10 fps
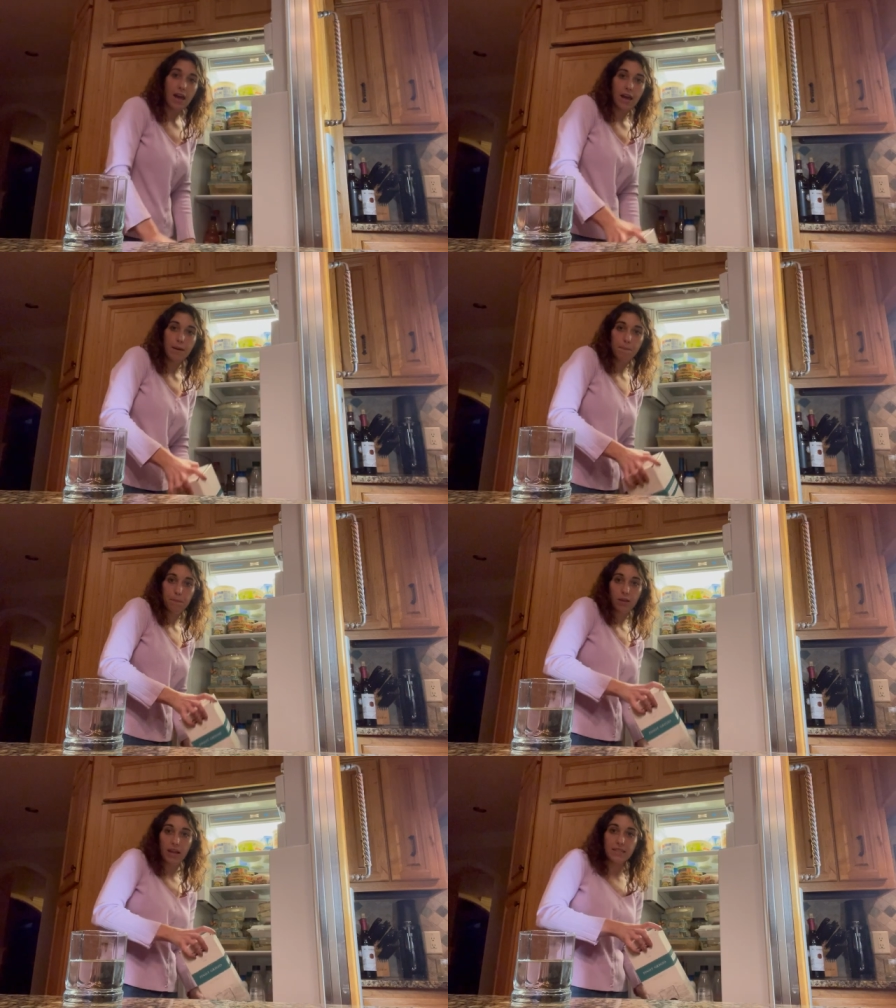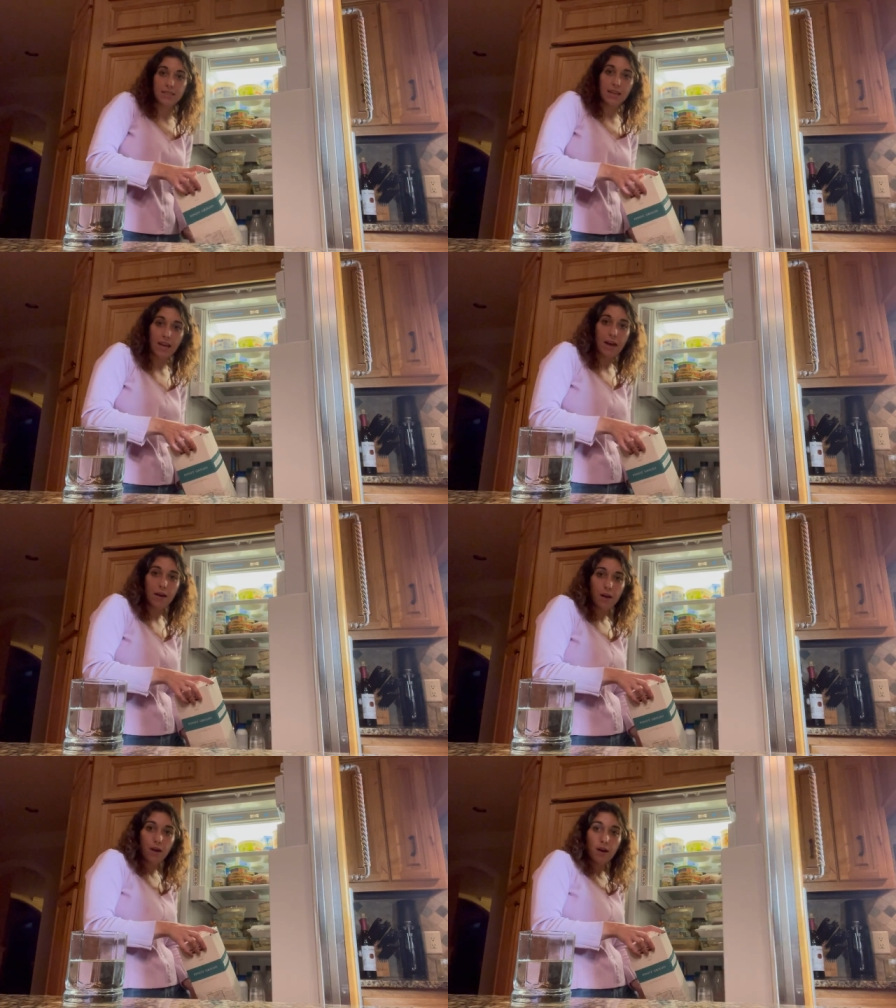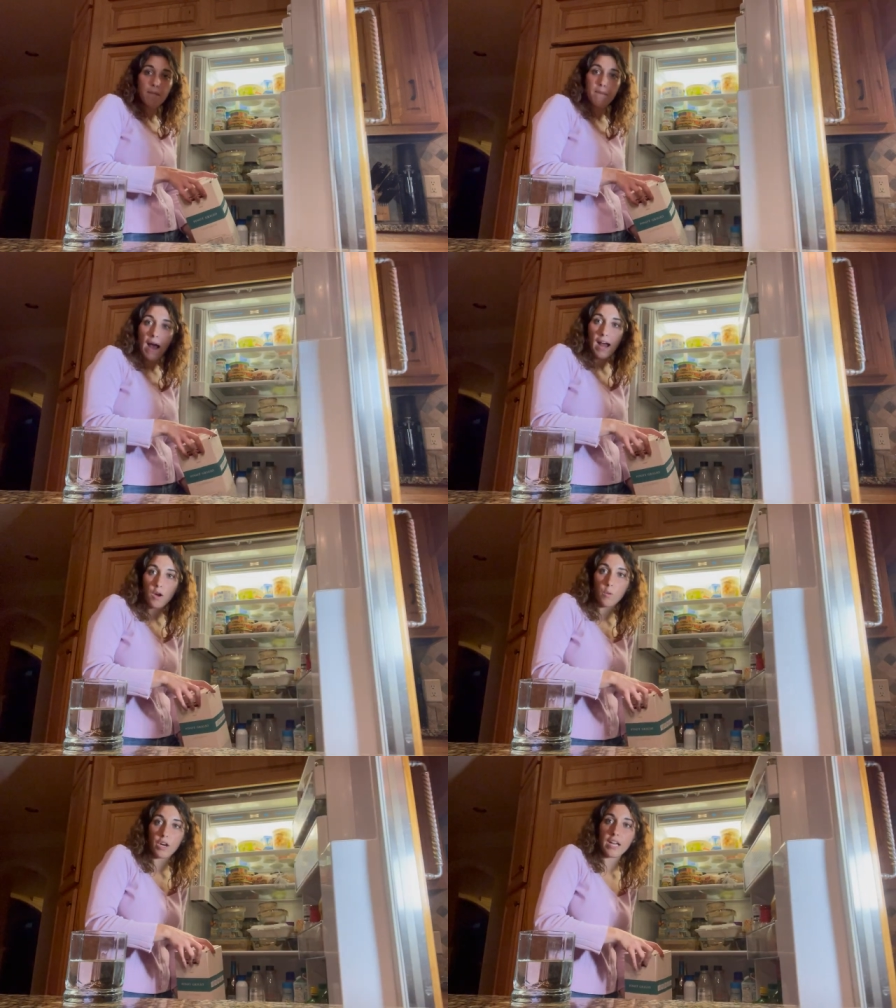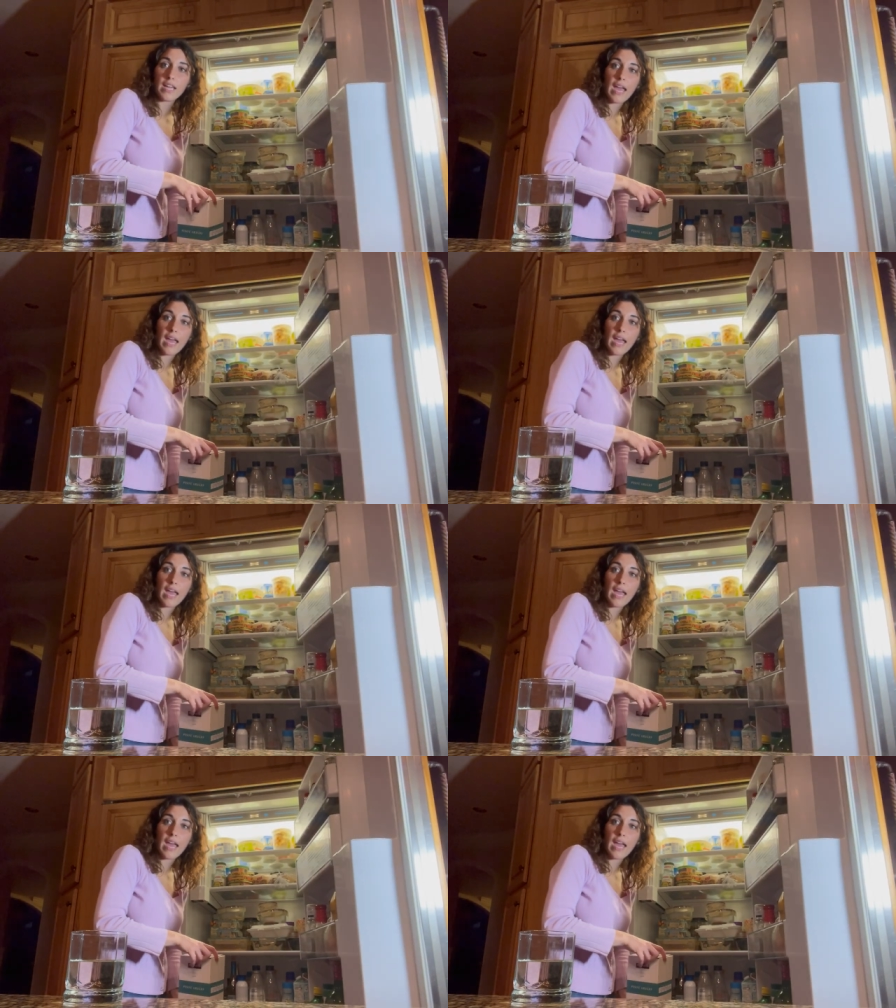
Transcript: and placing it back where it